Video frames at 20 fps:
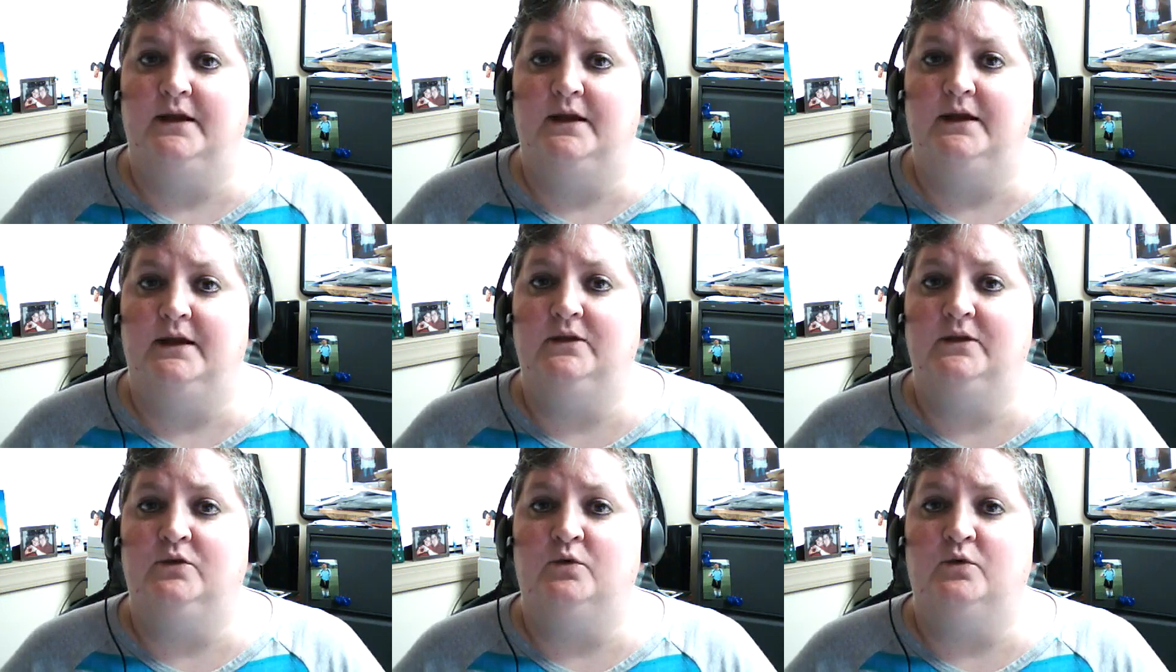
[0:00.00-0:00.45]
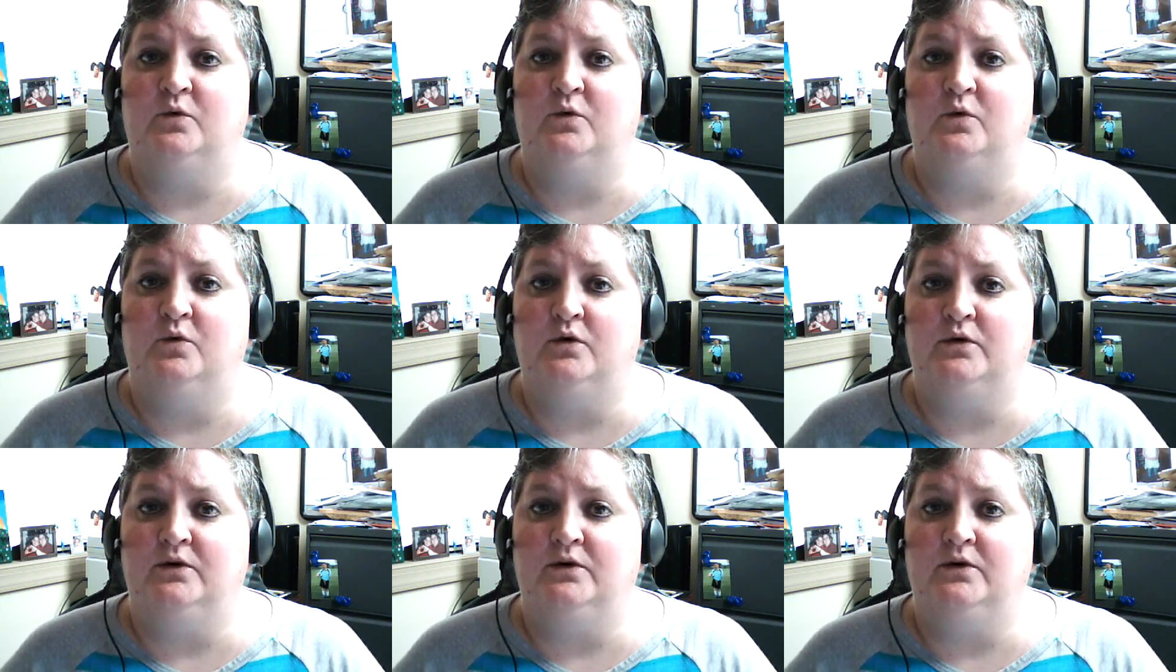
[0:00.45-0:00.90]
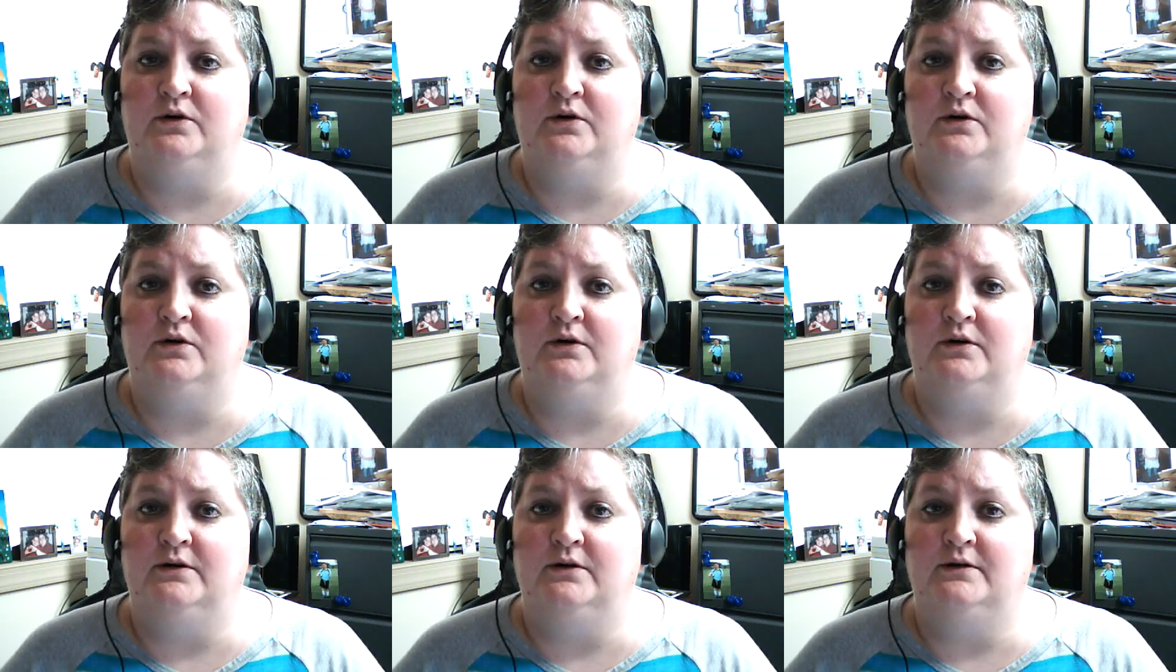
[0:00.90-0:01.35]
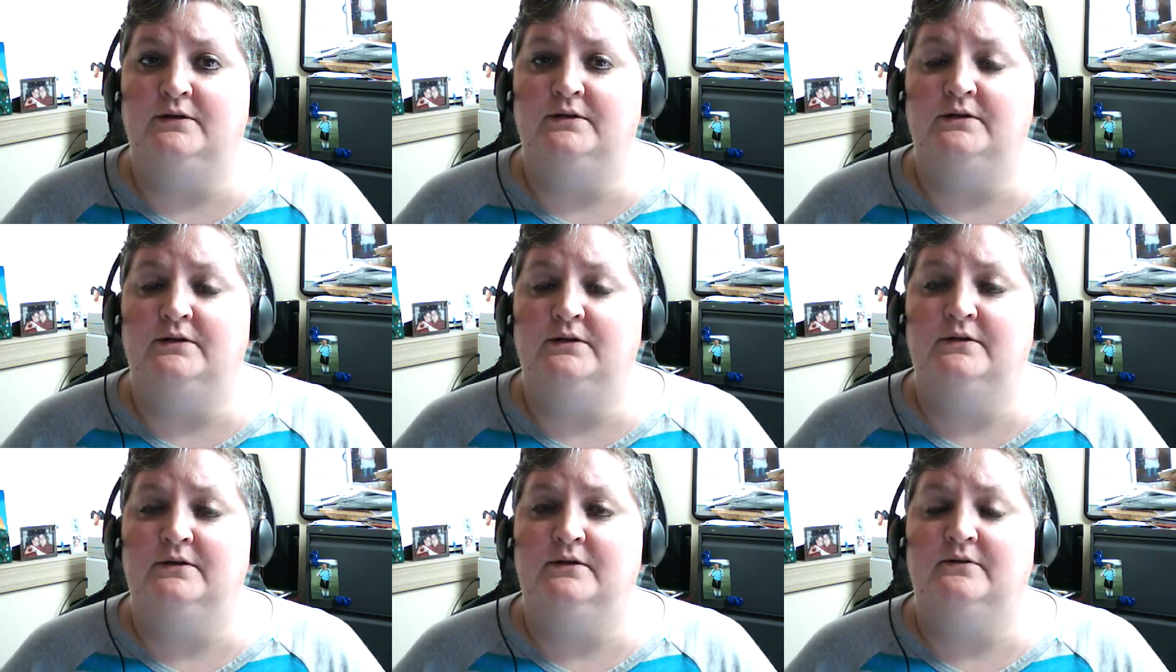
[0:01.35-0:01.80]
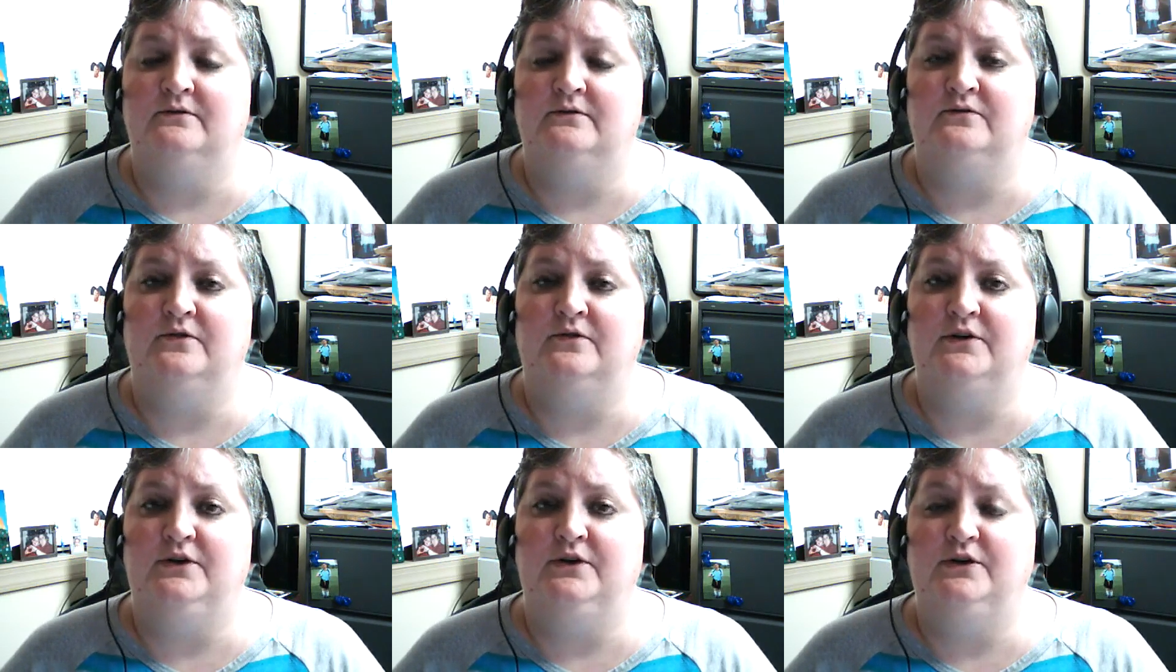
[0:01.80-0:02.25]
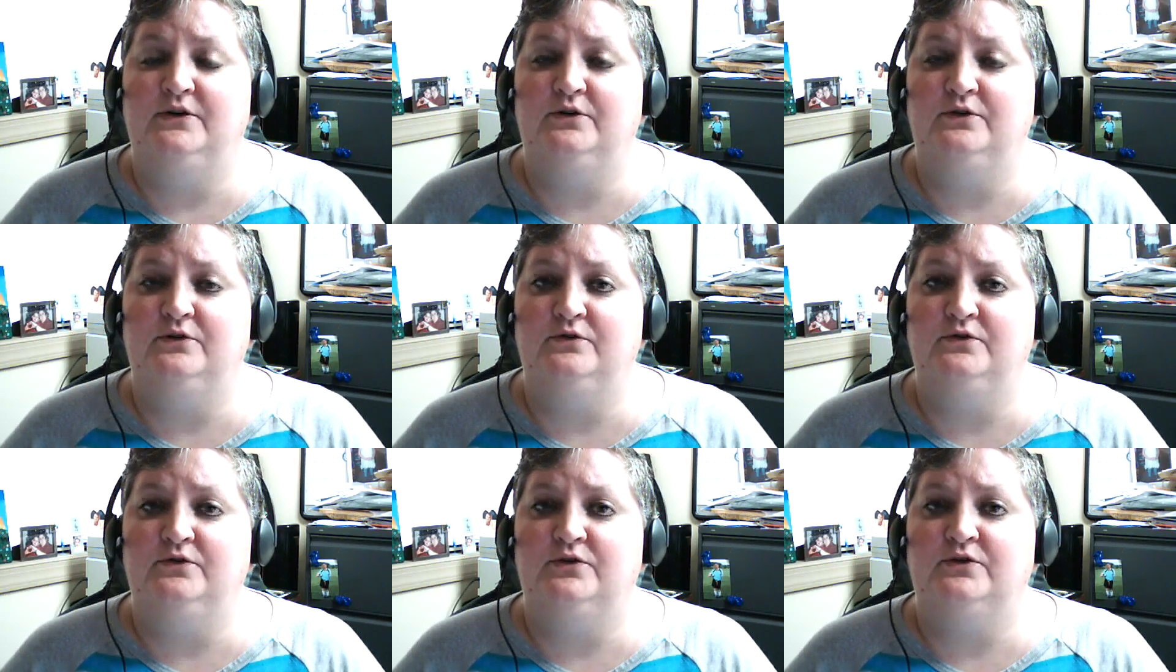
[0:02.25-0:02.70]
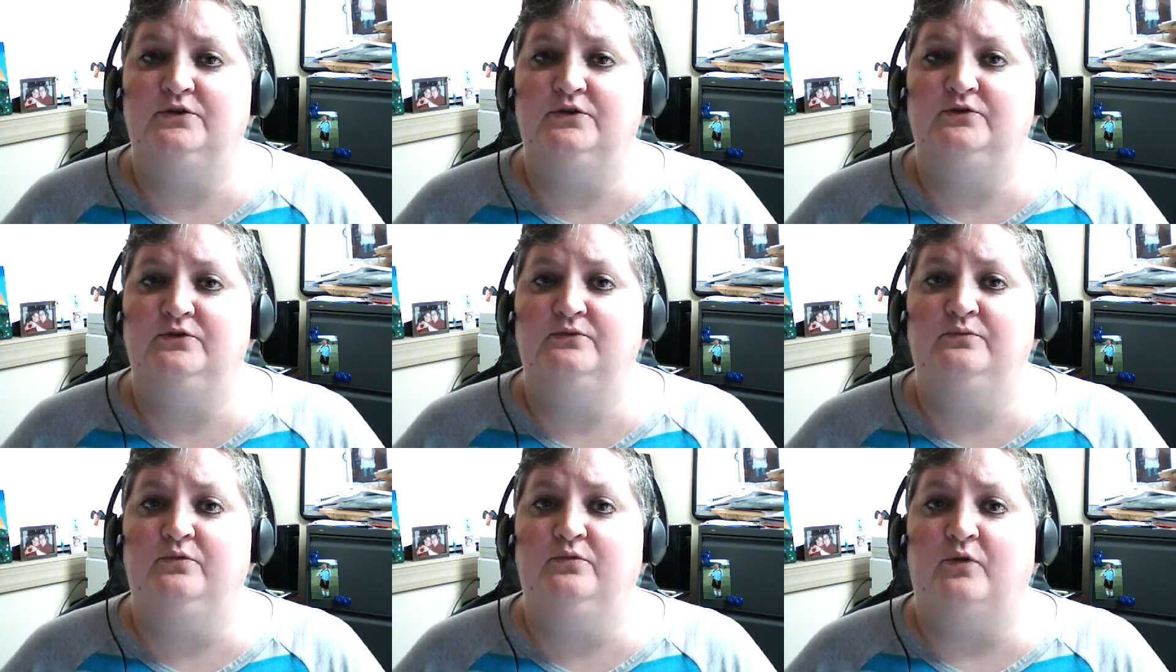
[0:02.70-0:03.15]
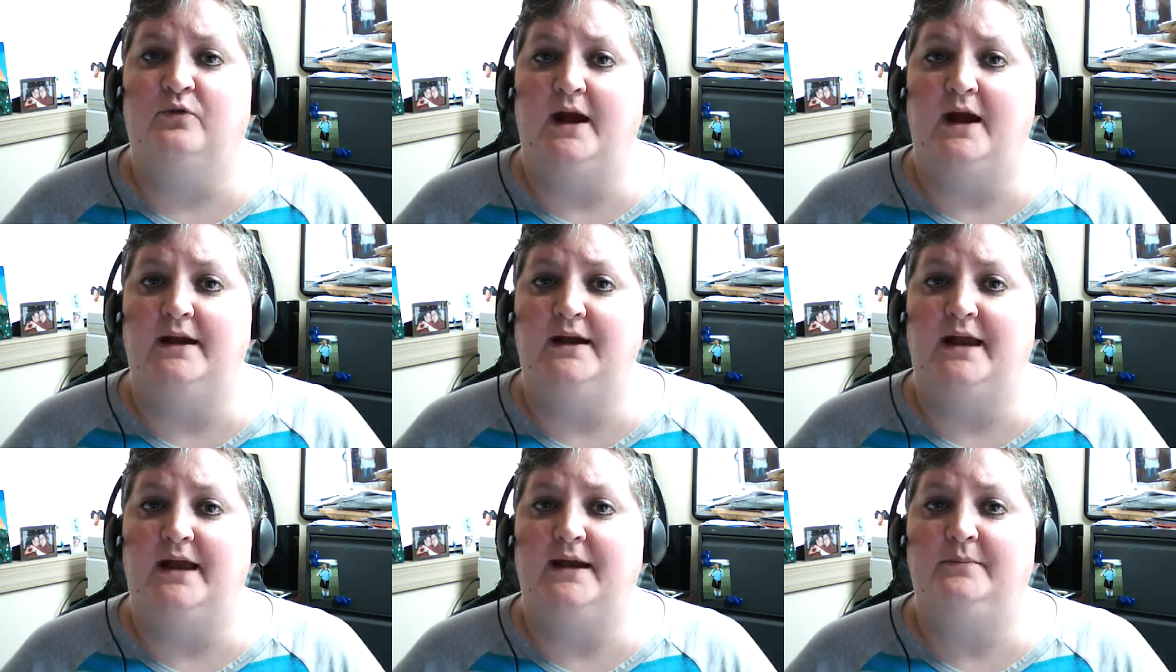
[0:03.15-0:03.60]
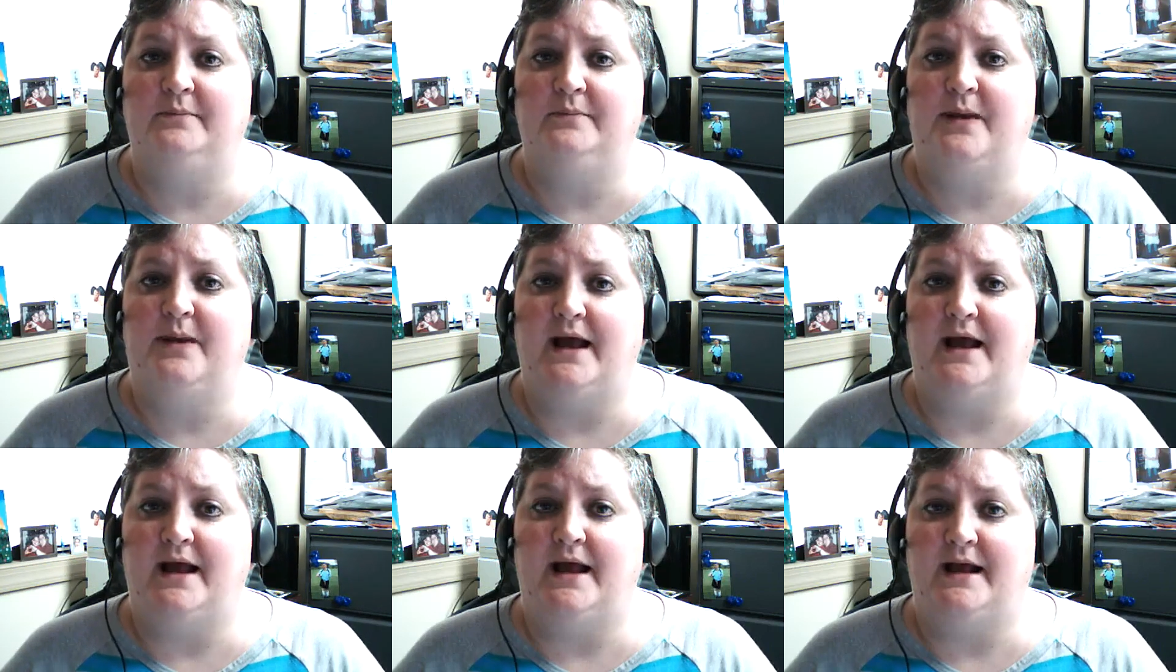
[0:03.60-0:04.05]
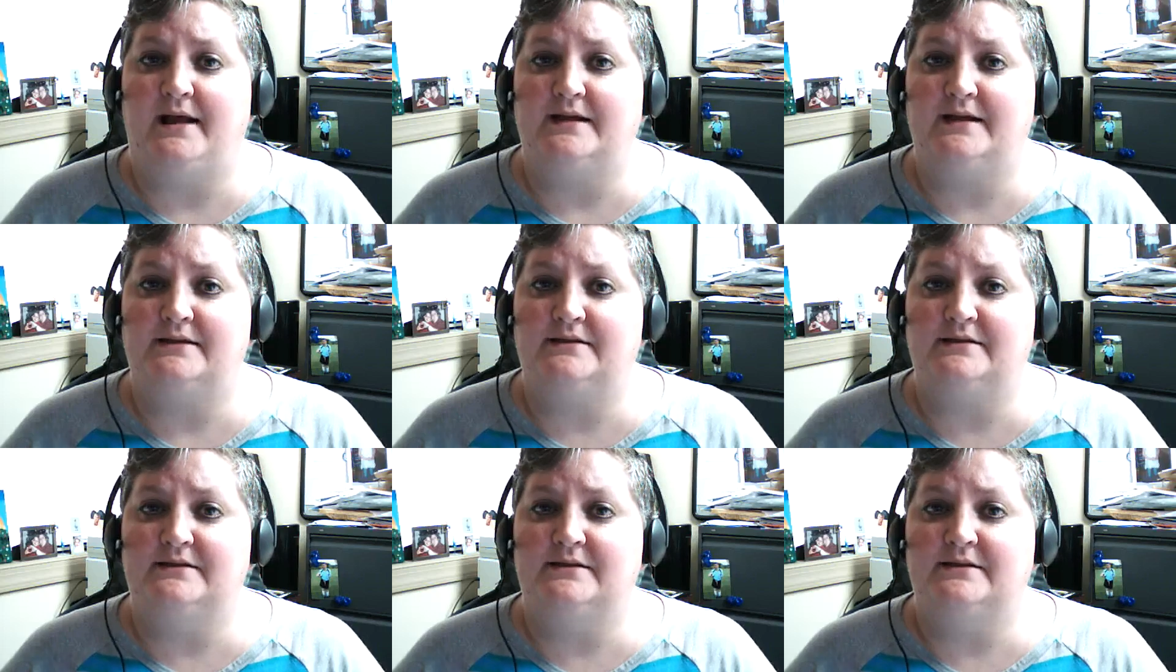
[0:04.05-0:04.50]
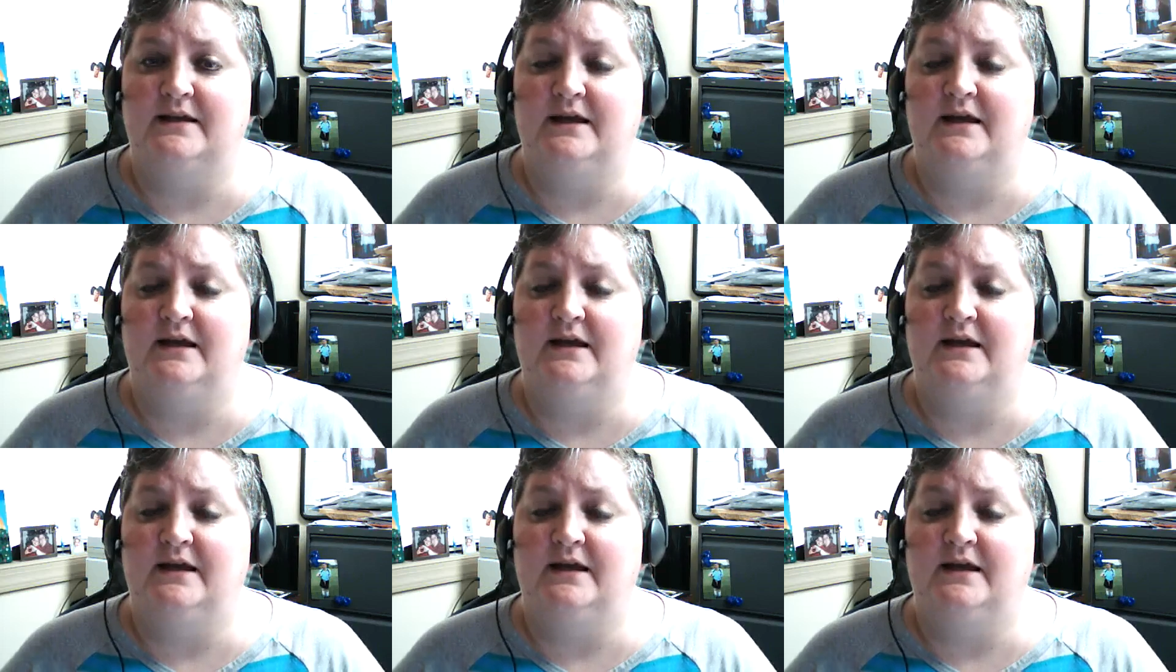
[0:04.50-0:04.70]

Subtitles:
In order for you to write a PASS